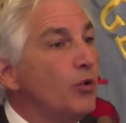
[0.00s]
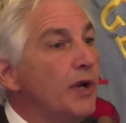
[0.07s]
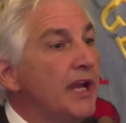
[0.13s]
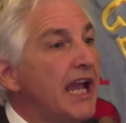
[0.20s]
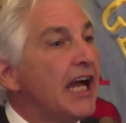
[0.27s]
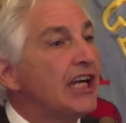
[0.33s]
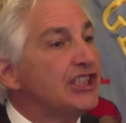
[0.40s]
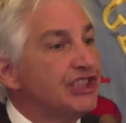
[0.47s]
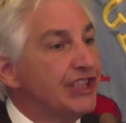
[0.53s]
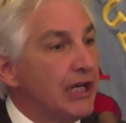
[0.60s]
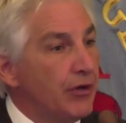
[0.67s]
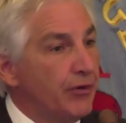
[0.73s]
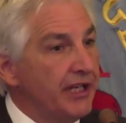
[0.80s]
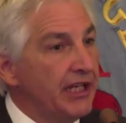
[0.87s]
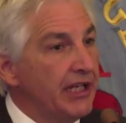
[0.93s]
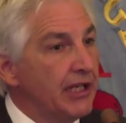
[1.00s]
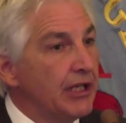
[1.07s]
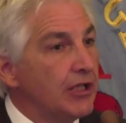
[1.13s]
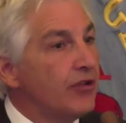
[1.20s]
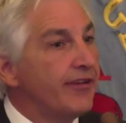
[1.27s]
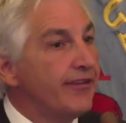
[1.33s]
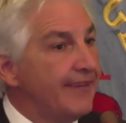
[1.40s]
we are
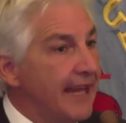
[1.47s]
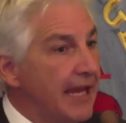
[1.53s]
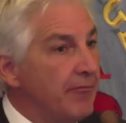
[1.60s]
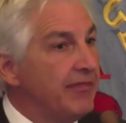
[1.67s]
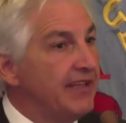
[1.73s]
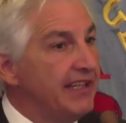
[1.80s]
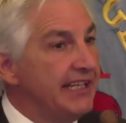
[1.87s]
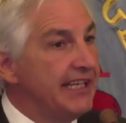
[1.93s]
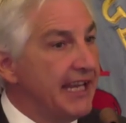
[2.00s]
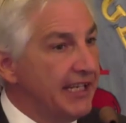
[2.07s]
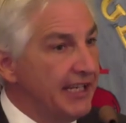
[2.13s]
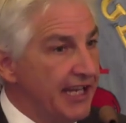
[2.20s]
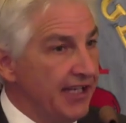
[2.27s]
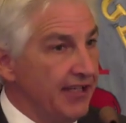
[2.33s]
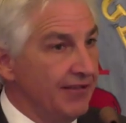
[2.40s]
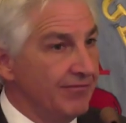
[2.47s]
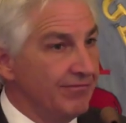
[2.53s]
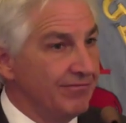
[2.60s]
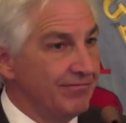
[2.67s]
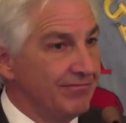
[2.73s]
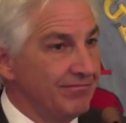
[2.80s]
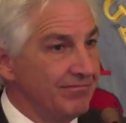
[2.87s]
sharing the same DNA,
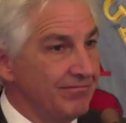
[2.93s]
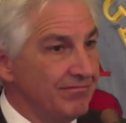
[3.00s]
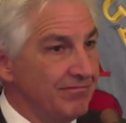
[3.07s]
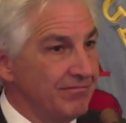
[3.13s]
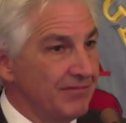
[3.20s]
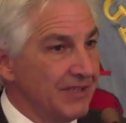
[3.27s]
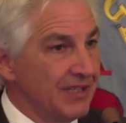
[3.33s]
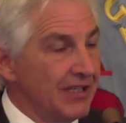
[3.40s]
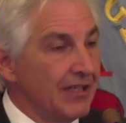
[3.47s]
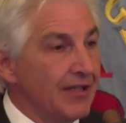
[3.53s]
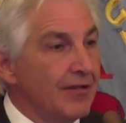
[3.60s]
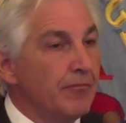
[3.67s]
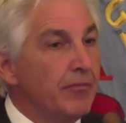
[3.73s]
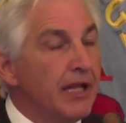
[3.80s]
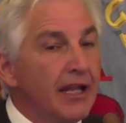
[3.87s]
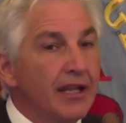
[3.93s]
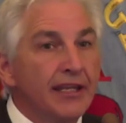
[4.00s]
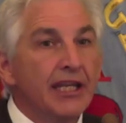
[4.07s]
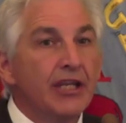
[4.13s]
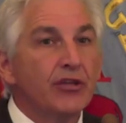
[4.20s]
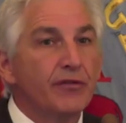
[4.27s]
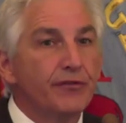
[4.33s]

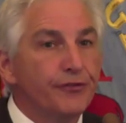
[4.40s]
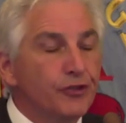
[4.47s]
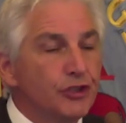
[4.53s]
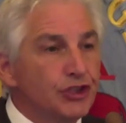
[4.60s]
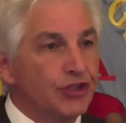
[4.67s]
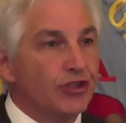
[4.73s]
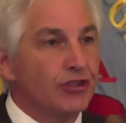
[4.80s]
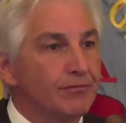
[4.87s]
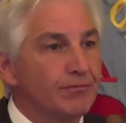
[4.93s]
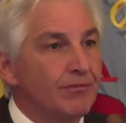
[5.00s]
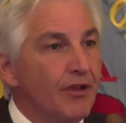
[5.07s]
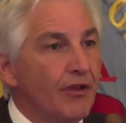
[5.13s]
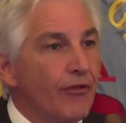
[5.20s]
building the future